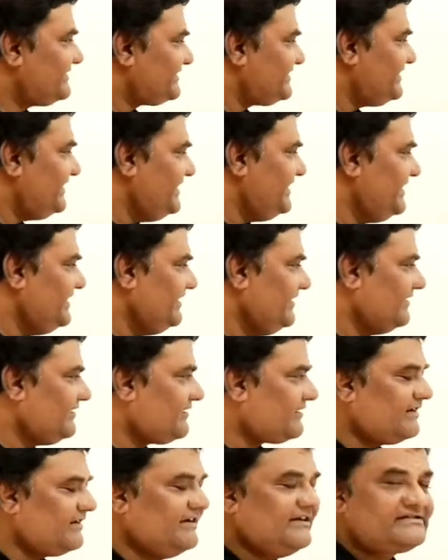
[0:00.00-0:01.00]
std
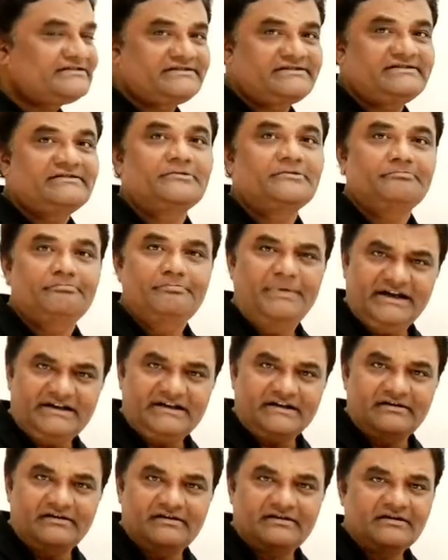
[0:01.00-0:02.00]
here is
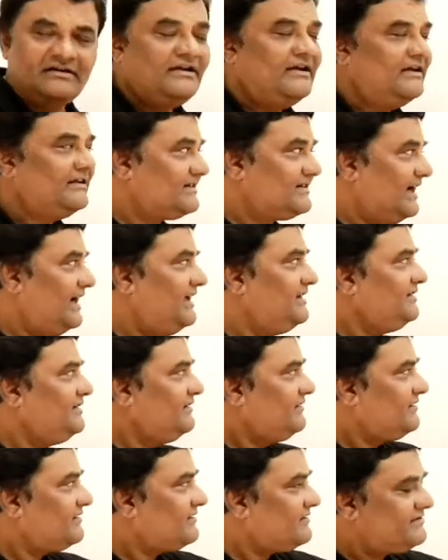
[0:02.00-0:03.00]
better
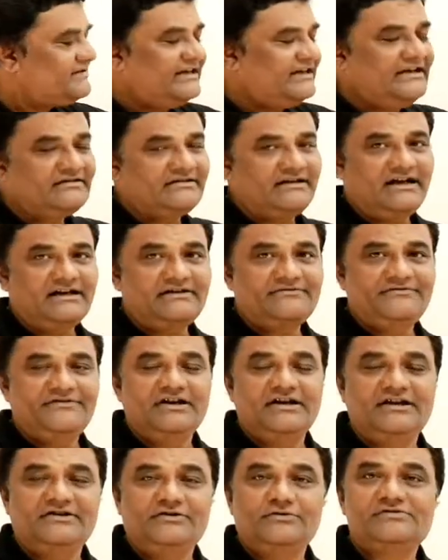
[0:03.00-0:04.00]
than saying that
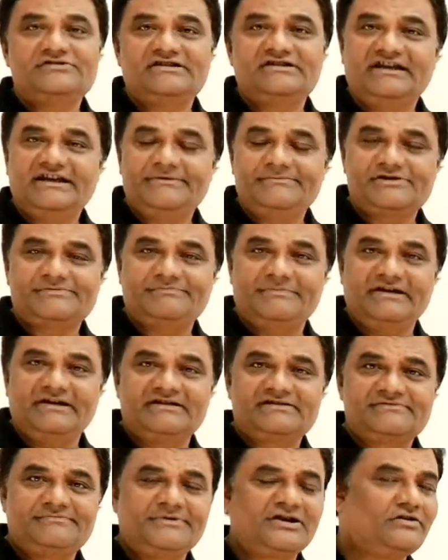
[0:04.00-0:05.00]
we are using
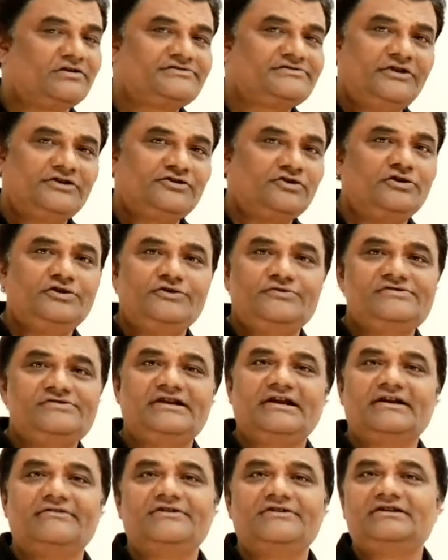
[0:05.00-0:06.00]
namespace, because we are not
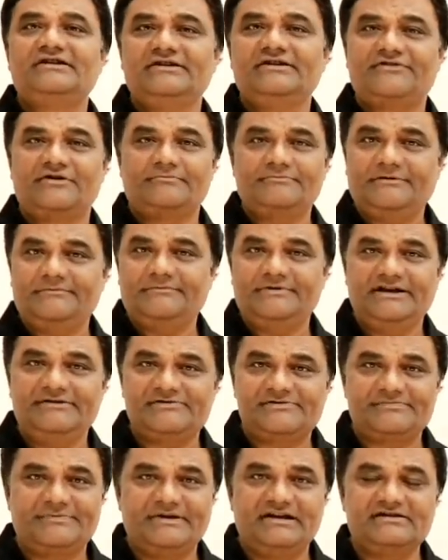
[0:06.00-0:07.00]
using everything from the
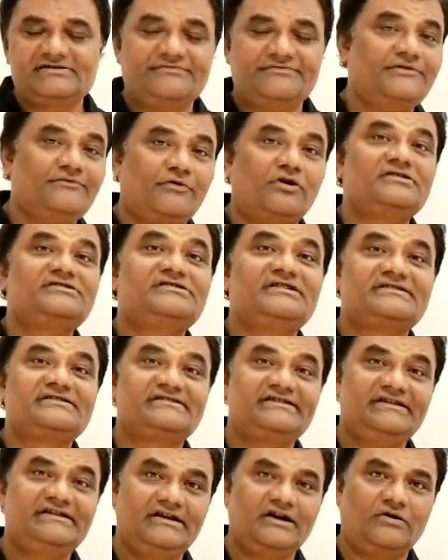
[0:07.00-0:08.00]
namespace. We want
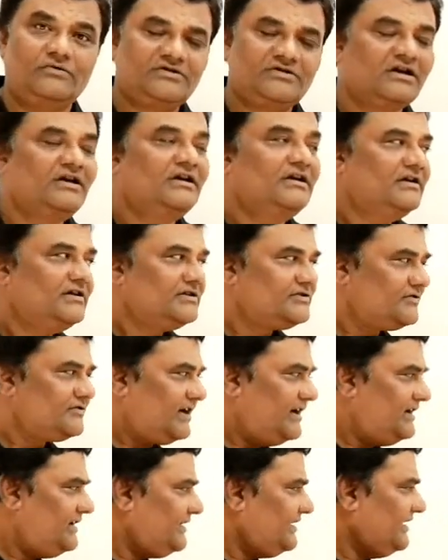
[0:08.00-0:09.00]
just cout.
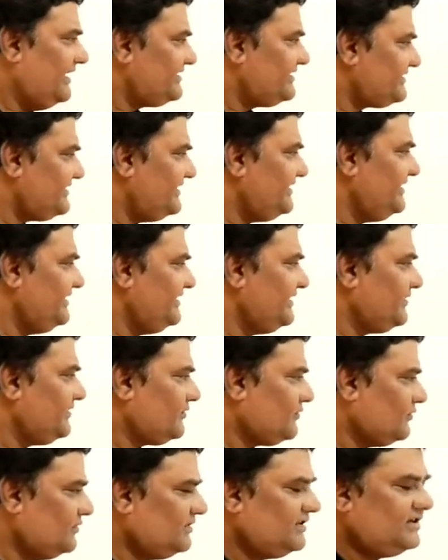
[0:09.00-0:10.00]
So writing
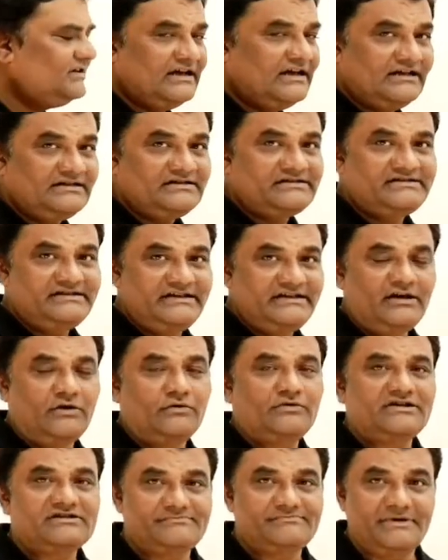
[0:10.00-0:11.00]
std colon and
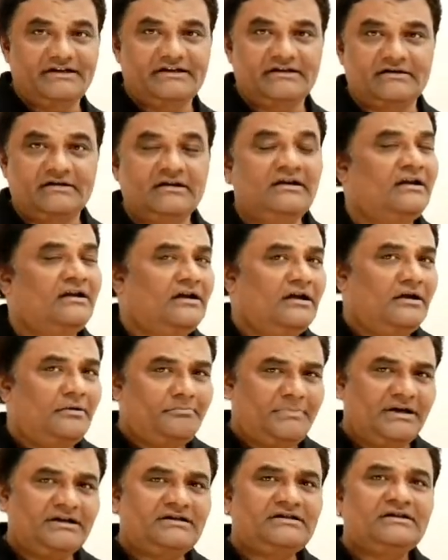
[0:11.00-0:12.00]
cout is better.
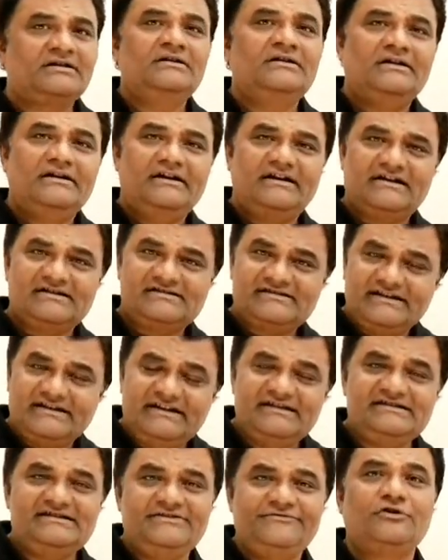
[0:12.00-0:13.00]
But it is
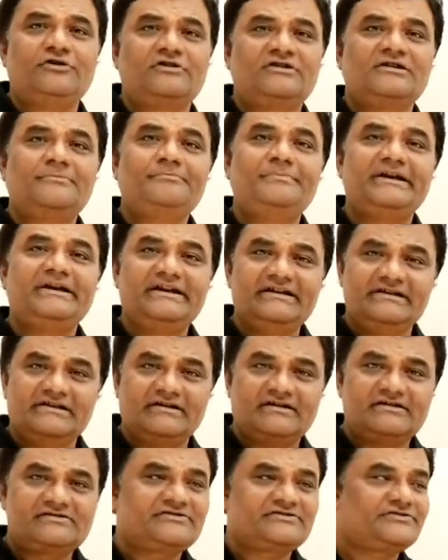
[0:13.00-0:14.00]
easy for the
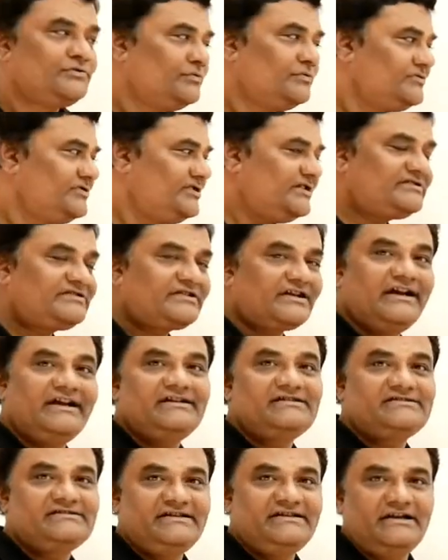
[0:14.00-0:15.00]
beginners to just
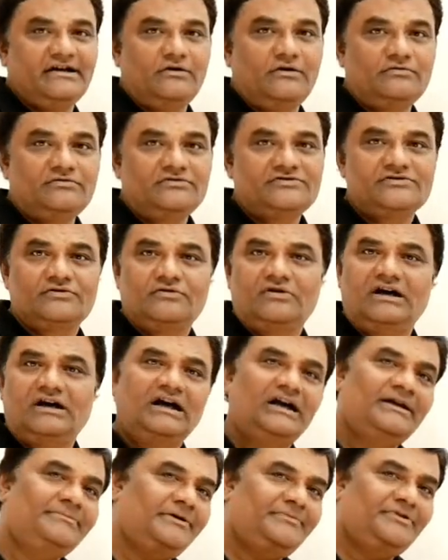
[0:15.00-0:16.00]
write cout. So
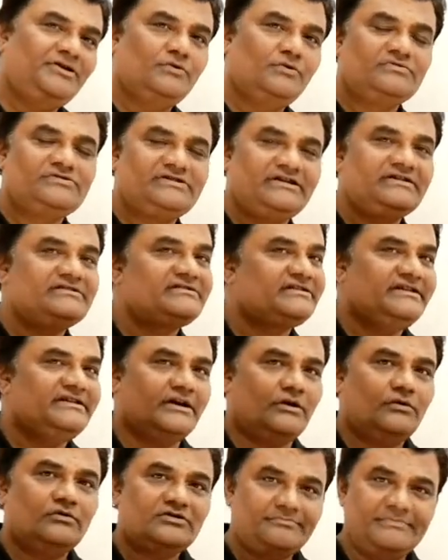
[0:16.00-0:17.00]
I may be using
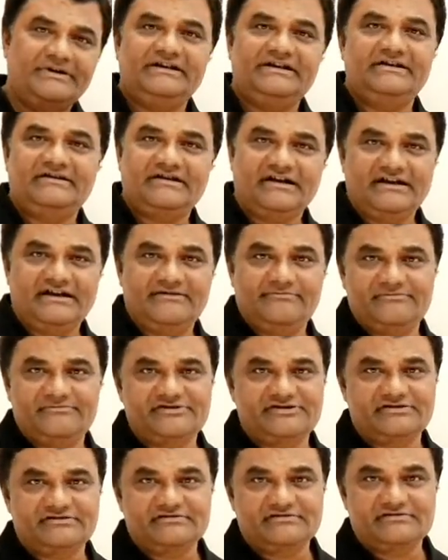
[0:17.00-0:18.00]
cout many
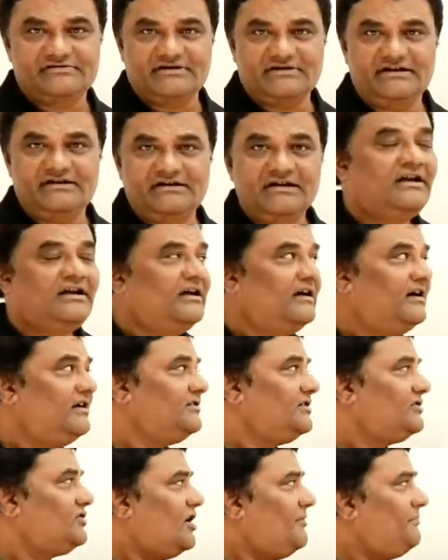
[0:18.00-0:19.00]
times, right?
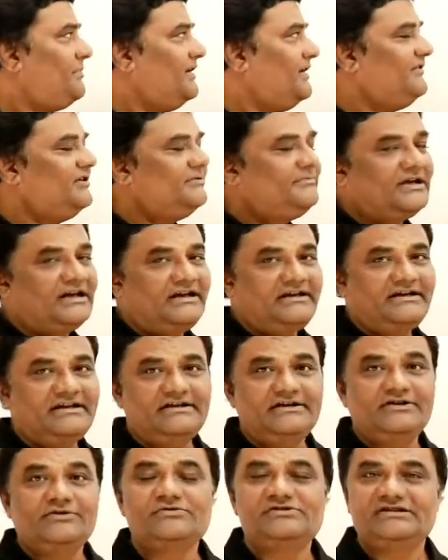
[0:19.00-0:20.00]
On the top I will be
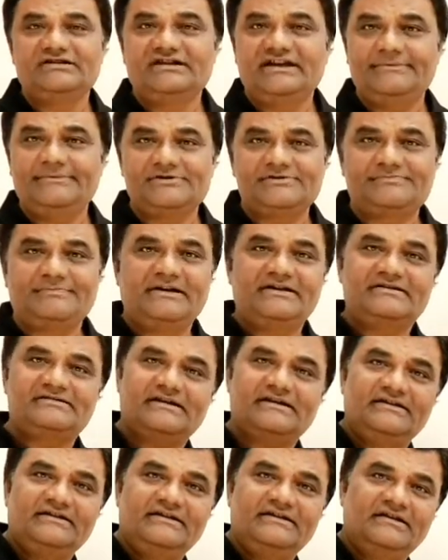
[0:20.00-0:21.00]
writing using
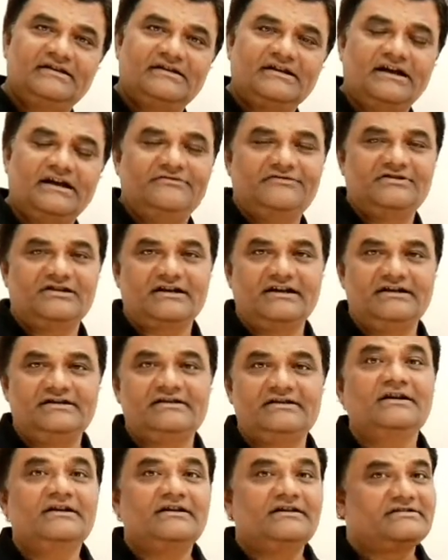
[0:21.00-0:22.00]
namespace, and here I will
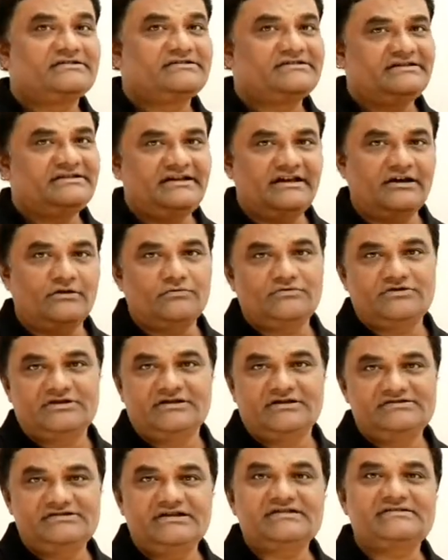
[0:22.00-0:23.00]
write
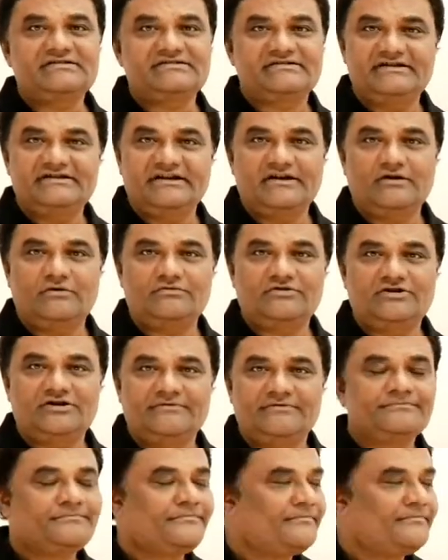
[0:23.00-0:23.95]
cout, just cout.